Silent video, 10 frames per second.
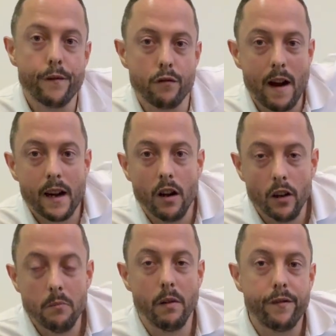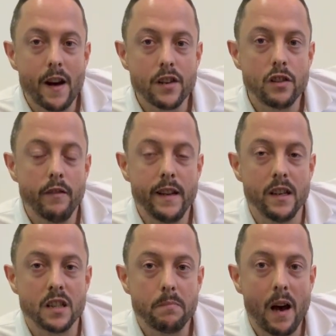thoracolumbar fascia in the
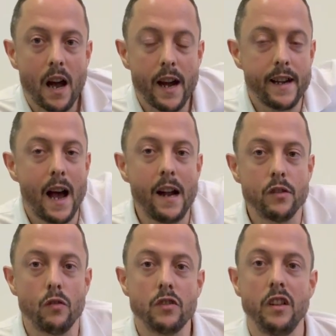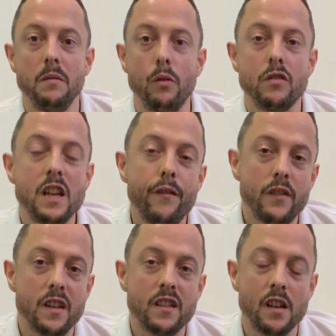spine and also the multifidus.